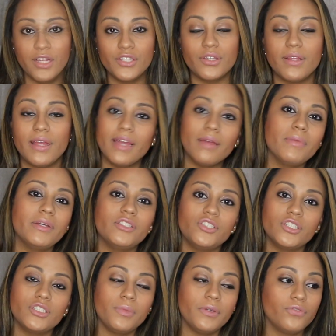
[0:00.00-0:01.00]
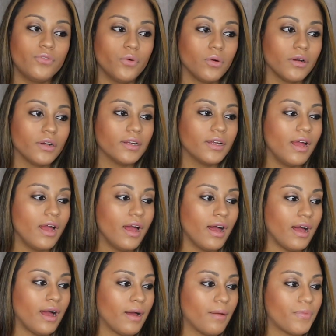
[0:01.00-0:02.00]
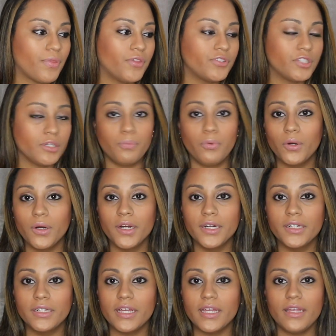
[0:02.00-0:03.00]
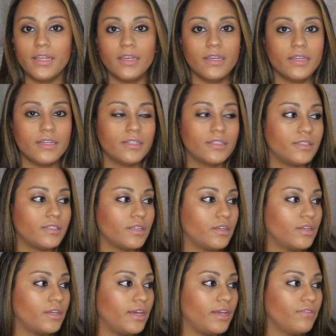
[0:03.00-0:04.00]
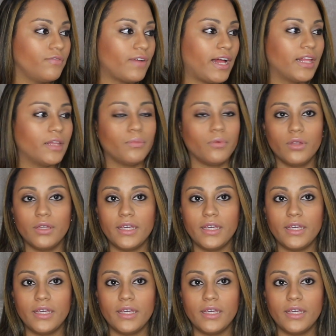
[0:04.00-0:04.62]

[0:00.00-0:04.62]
So like I mentioned before, the support is invaluable.